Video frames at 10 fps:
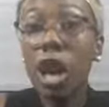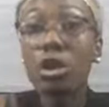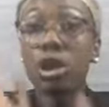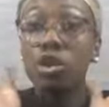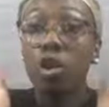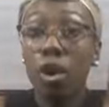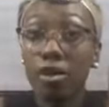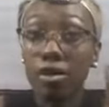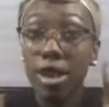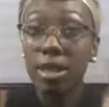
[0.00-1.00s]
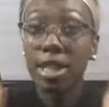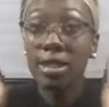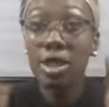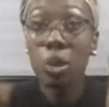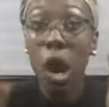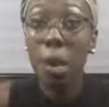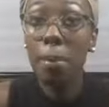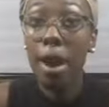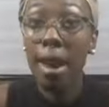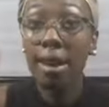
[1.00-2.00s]
those endorphins into our
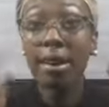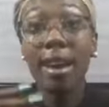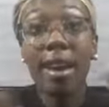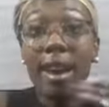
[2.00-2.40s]
brain